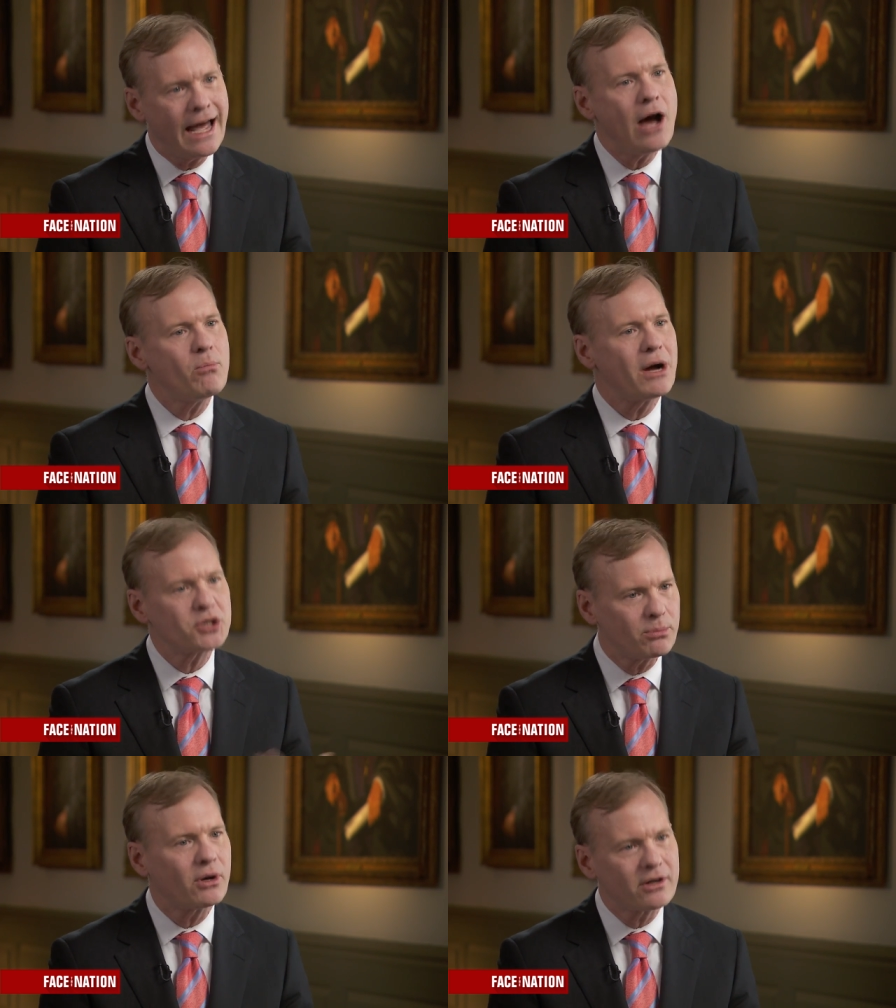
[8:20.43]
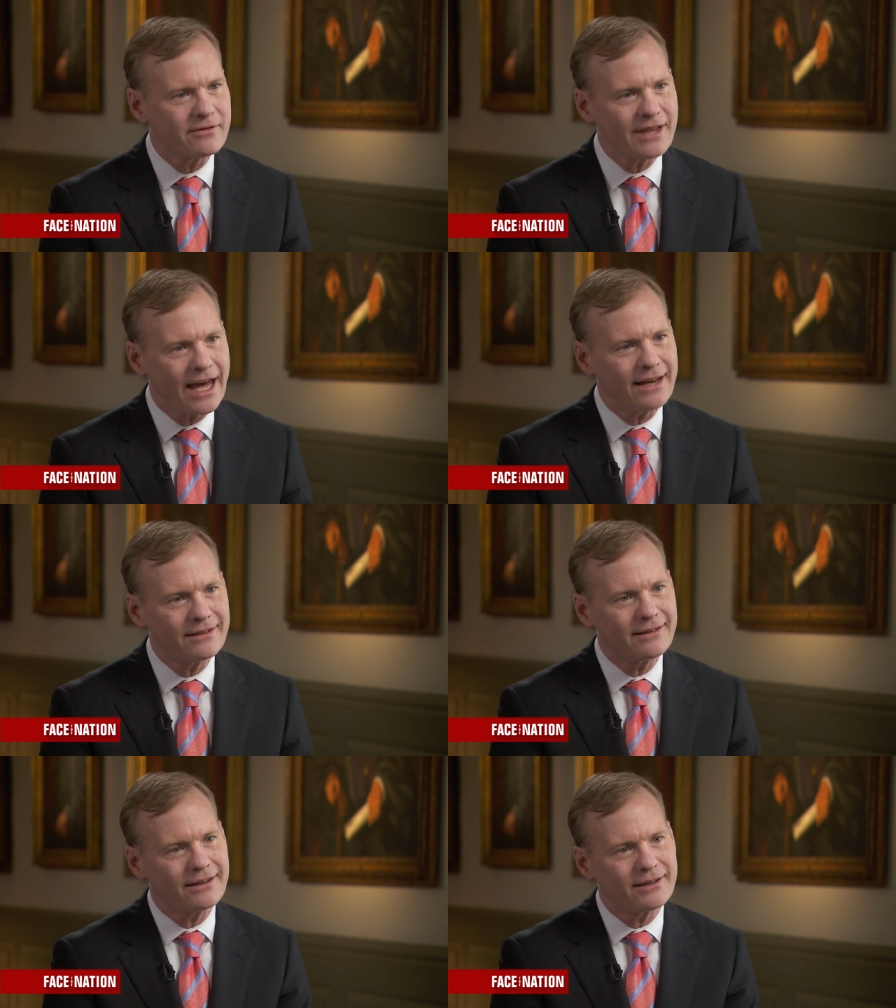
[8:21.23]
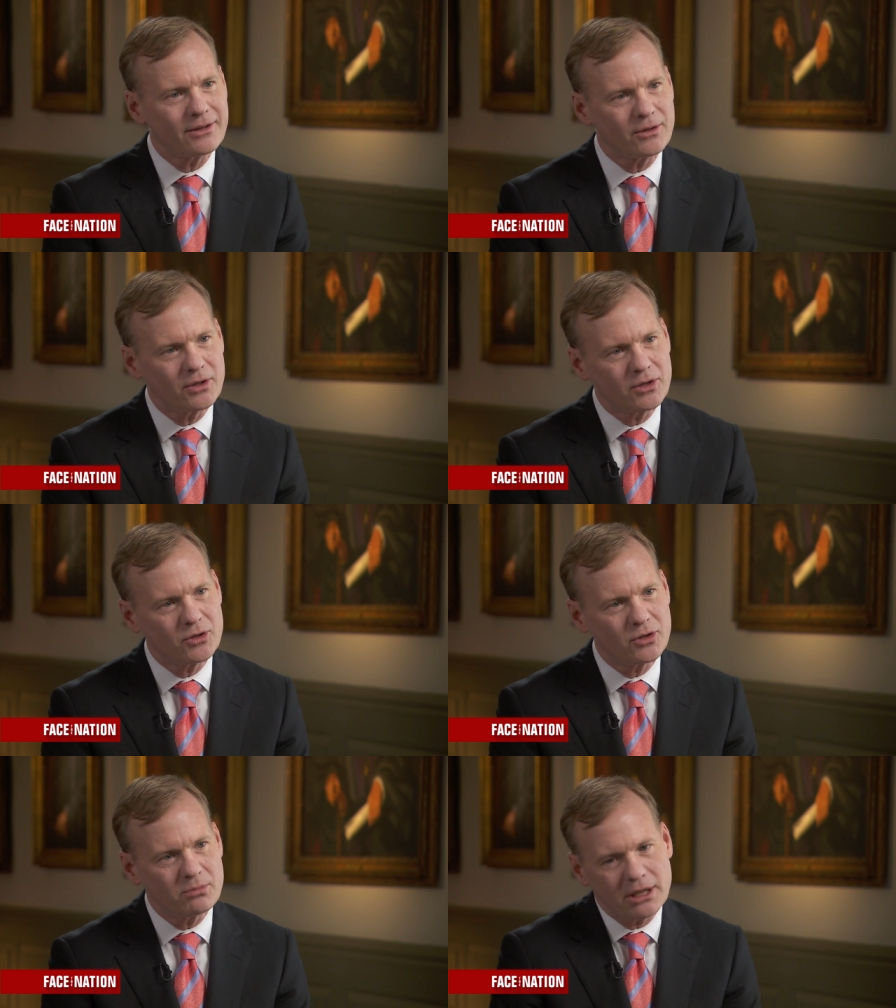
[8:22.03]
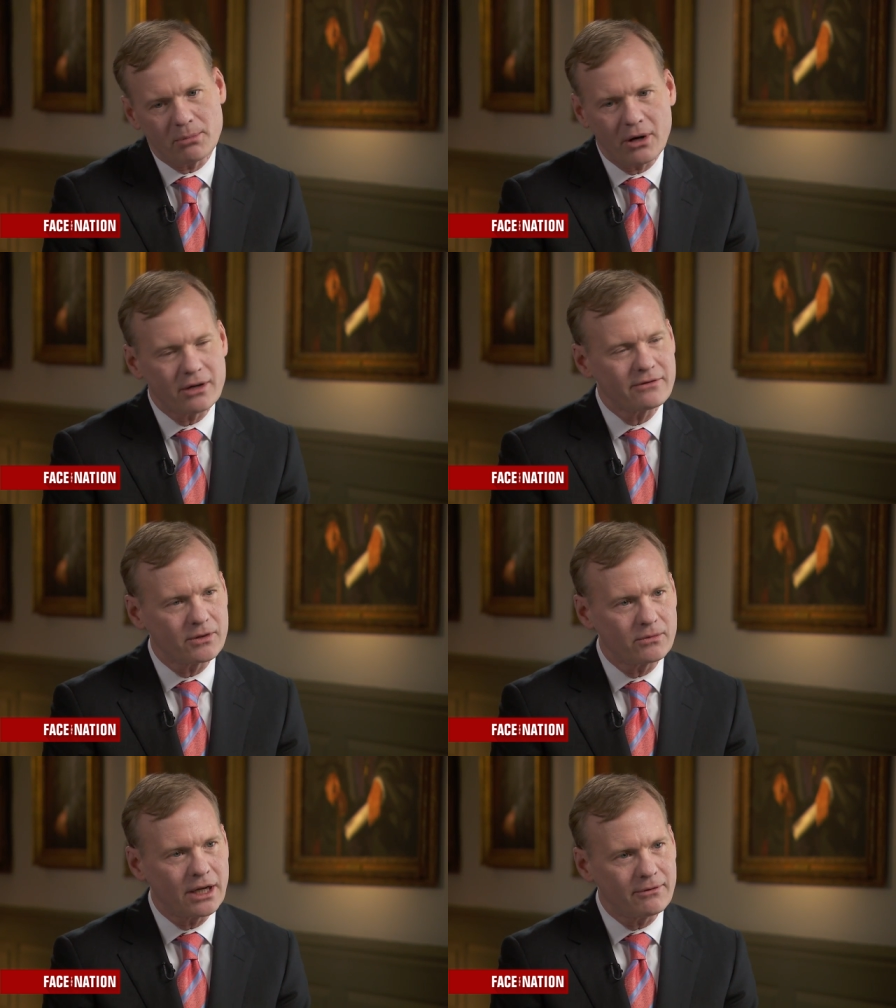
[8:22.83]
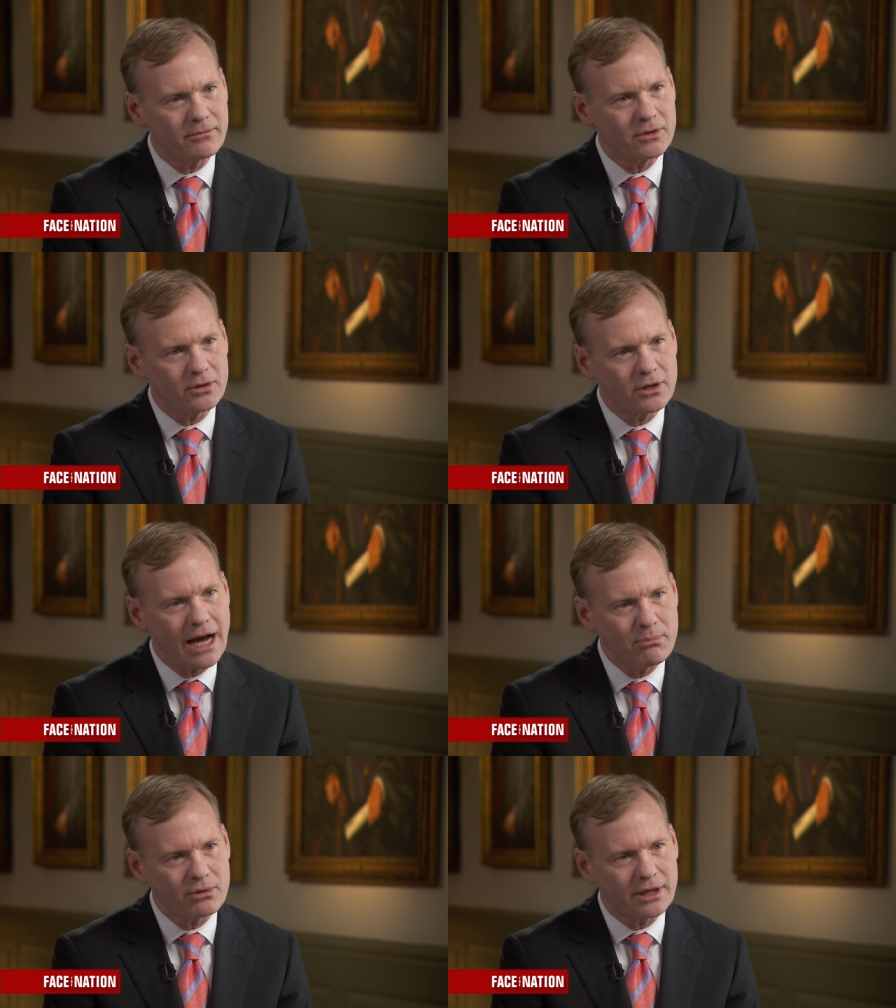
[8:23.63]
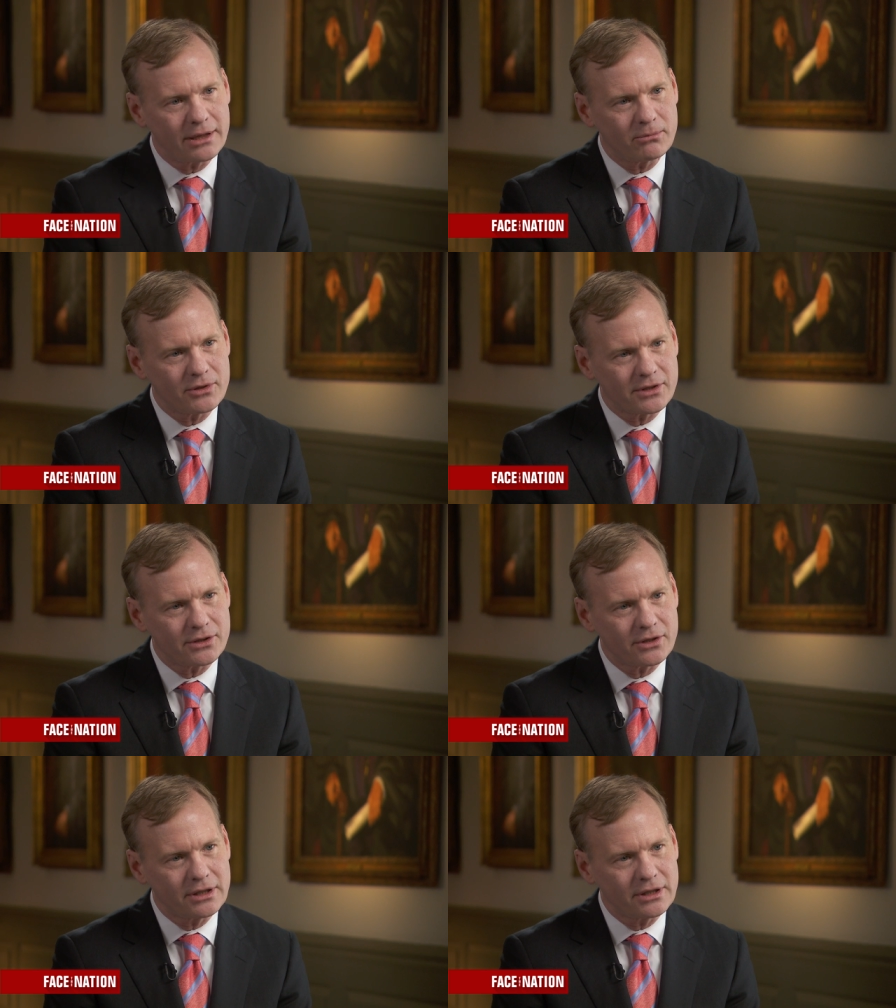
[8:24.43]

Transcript: How much a part of that uh, should be a part of a, a good operating procedure?